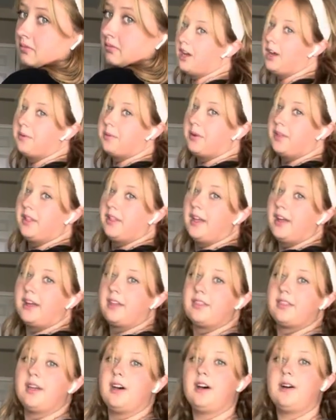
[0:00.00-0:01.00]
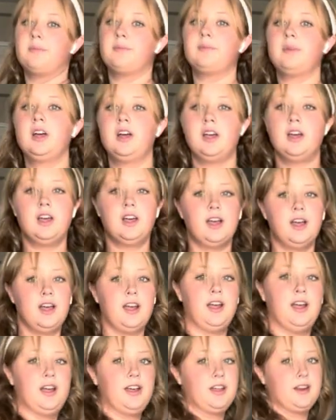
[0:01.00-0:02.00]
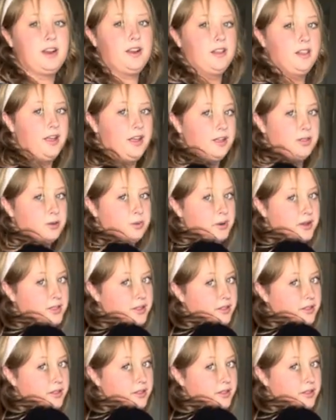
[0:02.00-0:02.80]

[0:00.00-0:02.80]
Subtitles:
I really like them. And I like the way they